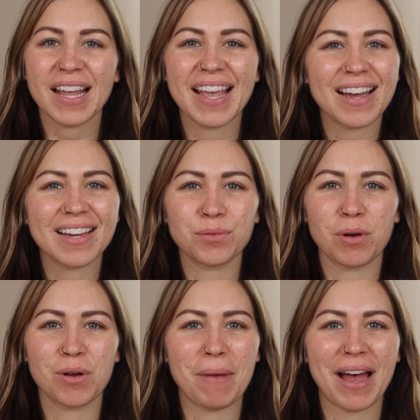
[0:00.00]
Hey guys,
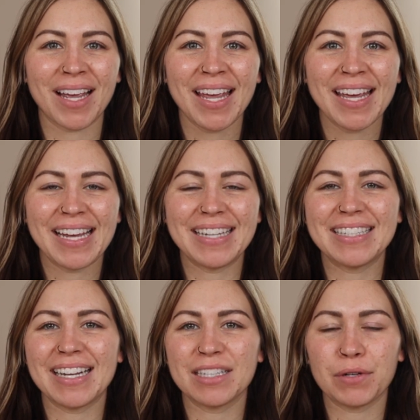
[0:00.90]
welcome back. In
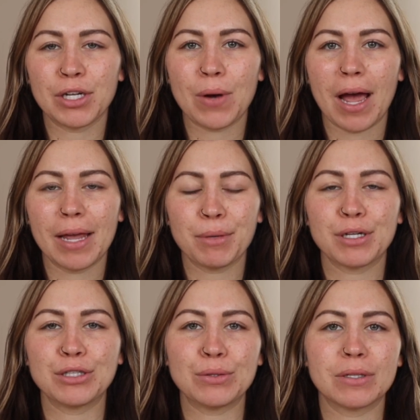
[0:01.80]
today's video, I am going
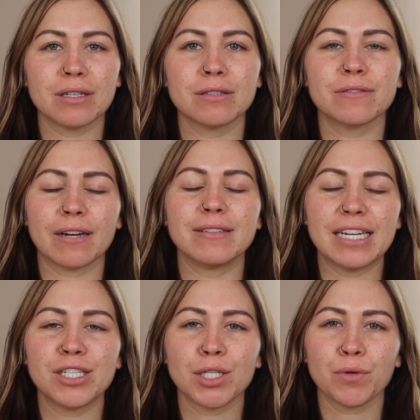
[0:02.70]
to do another
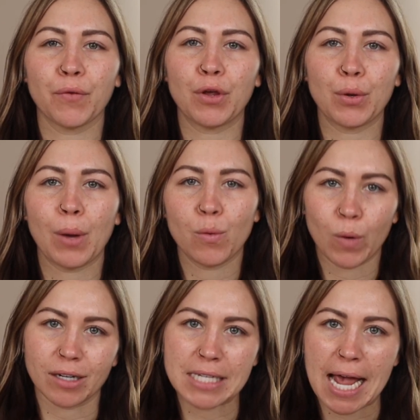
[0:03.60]
foundation review and
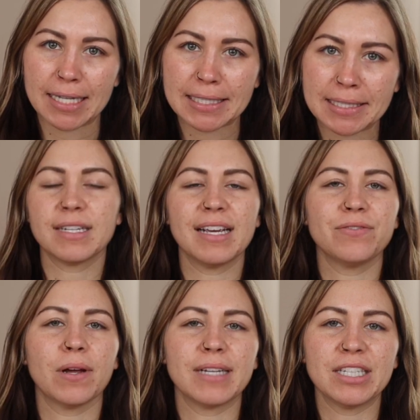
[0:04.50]
wear test. Today's
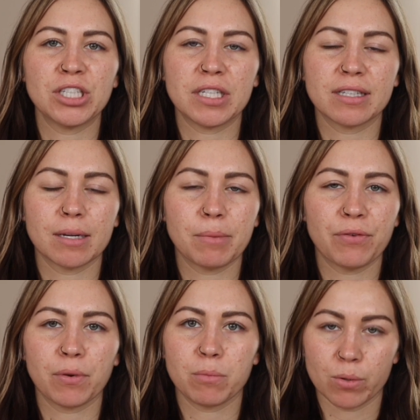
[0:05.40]
foundation is going to be
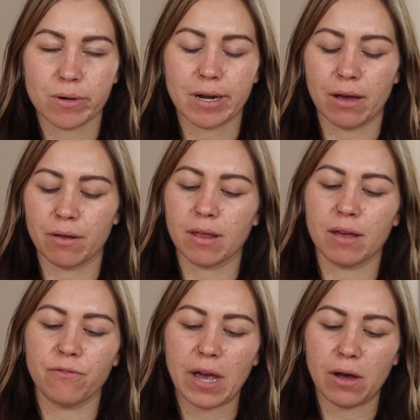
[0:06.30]
from L'Oreal, the
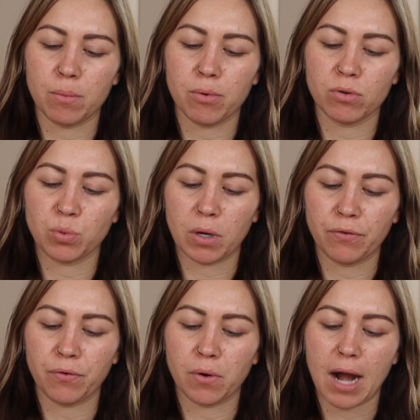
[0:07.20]
Infallible
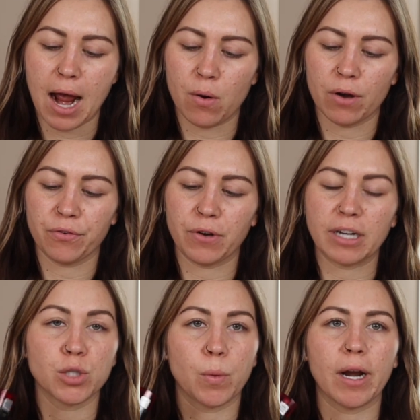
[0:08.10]
24-Hour
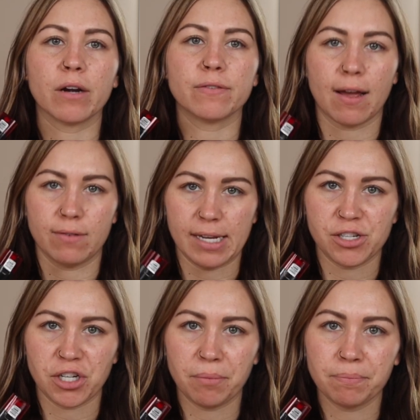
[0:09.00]
Fresh Wear
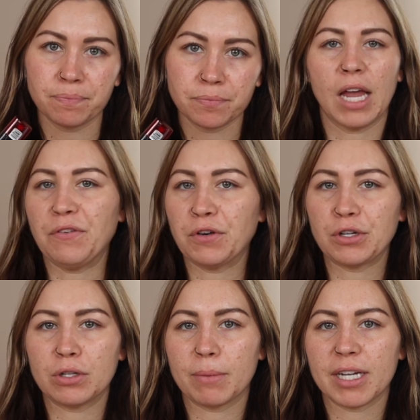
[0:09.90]
Foundation. If you're
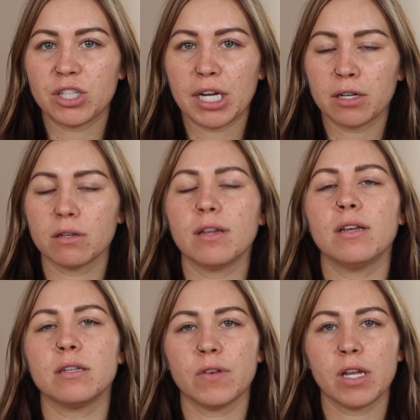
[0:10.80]
new to my channel, in
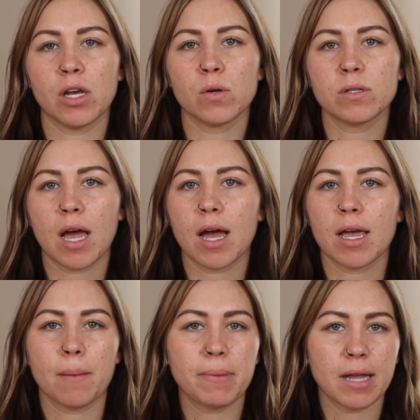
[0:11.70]
these videos, I
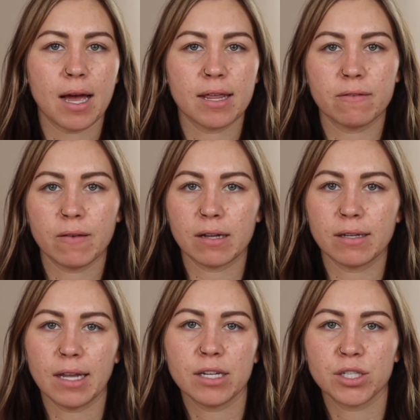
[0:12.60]
apply the
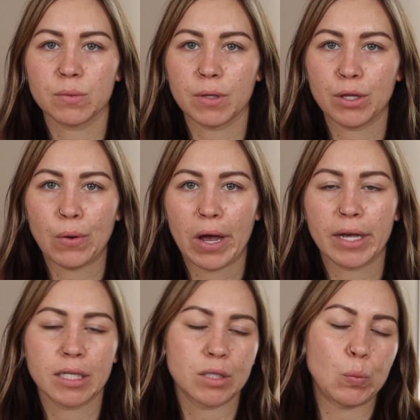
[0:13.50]
foundation with you
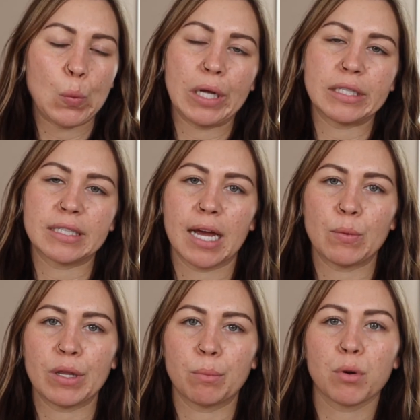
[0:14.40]
guys, one side
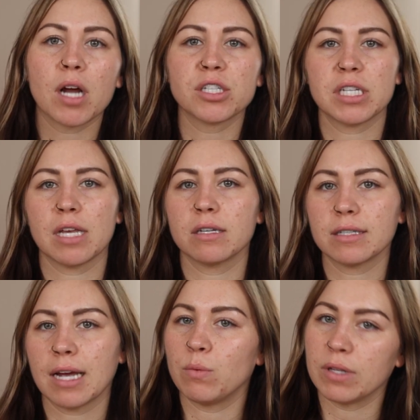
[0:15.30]
with a brush, the other
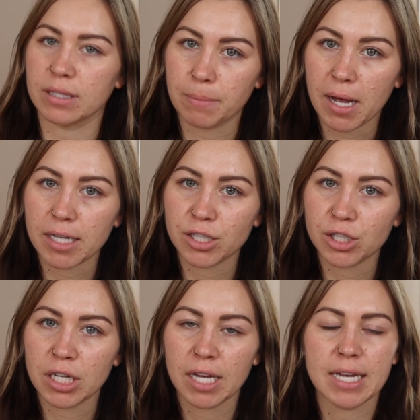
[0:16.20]
side with a
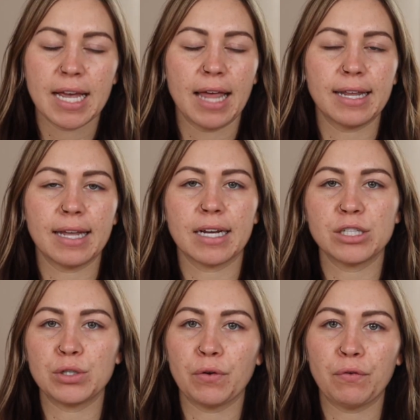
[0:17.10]
sponge, and then I
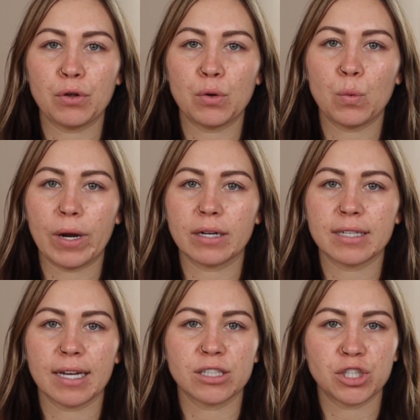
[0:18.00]
do a few wear
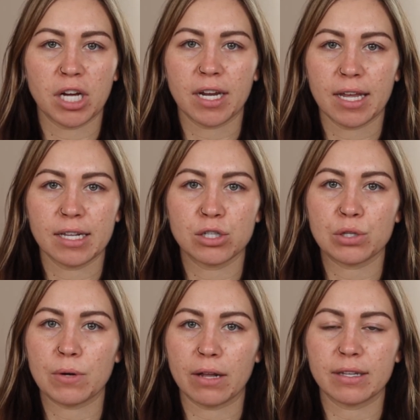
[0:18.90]
test check-ins
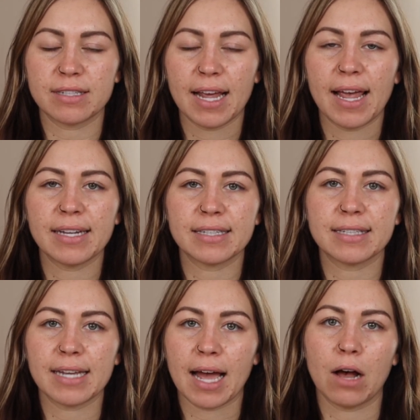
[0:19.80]
throughout the day to
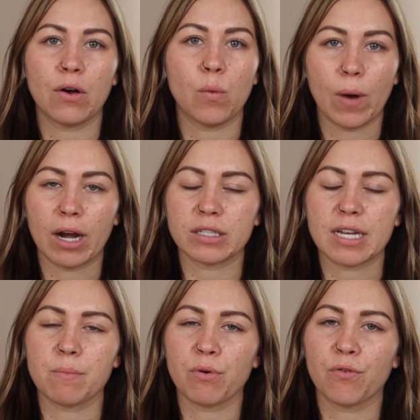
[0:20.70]
see how it wears
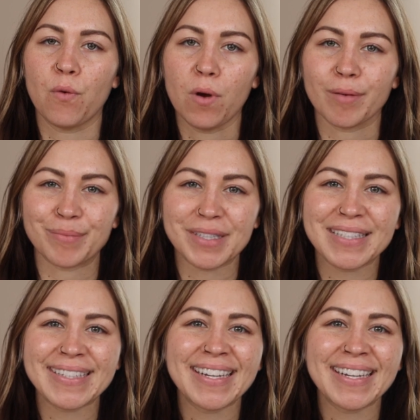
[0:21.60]
and performs.